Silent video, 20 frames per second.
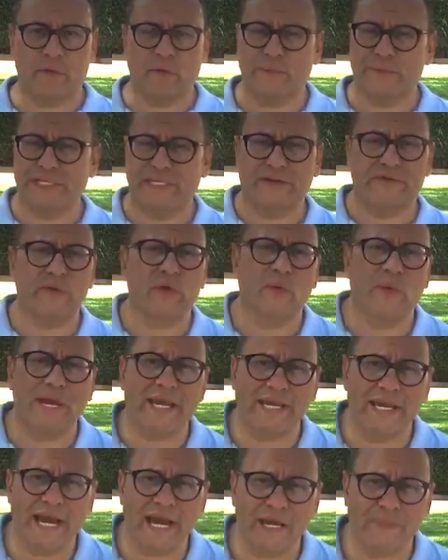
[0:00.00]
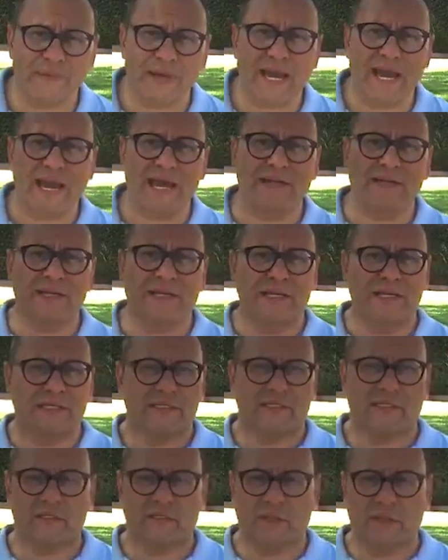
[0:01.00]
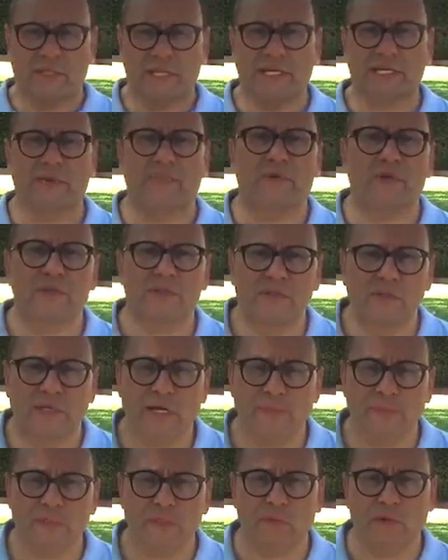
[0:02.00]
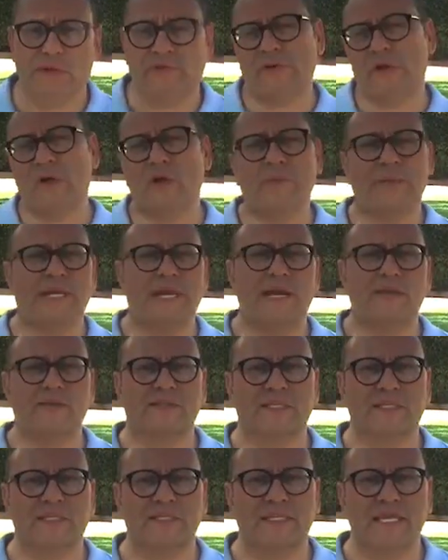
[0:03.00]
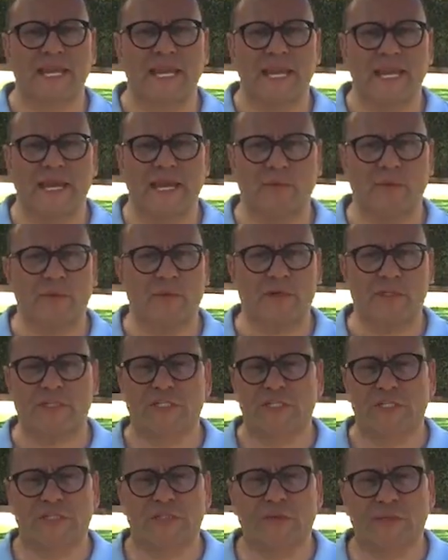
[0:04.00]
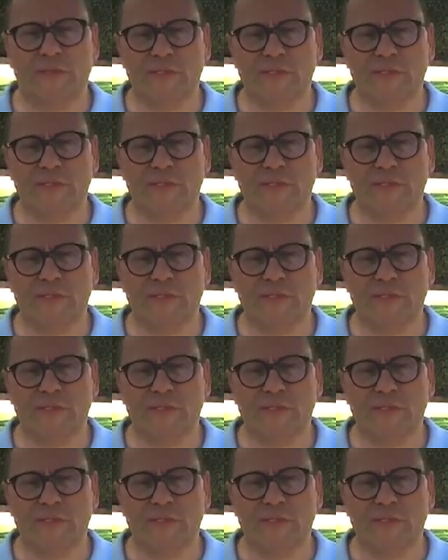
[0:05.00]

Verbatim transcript: we'll be giving away an iPad to a lucky person who comes to one of our open houses. And we want you just to